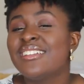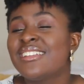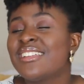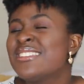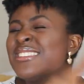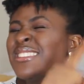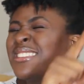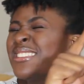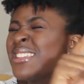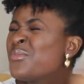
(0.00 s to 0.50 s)
That
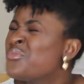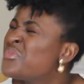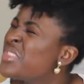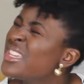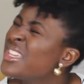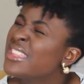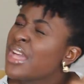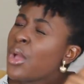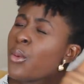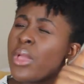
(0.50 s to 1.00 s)
is
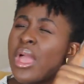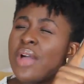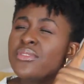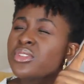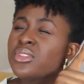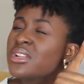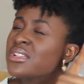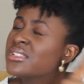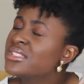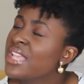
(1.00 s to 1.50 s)
something that we have
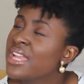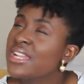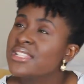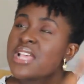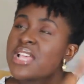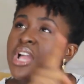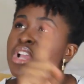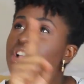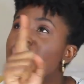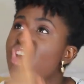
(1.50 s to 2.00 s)
to understand, is
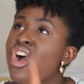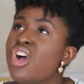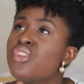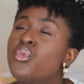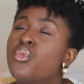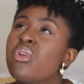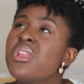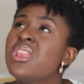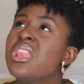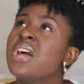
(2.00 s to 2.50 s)
that God
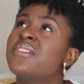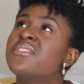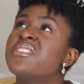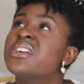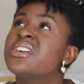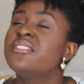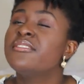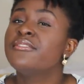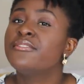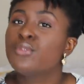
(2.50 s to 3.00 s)
will
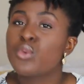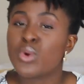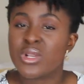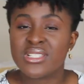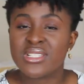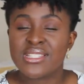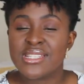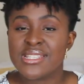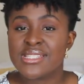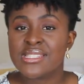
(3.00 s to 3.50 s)
never
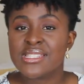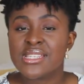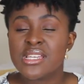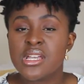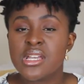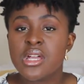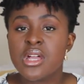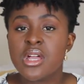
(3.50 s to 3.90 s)
enforce it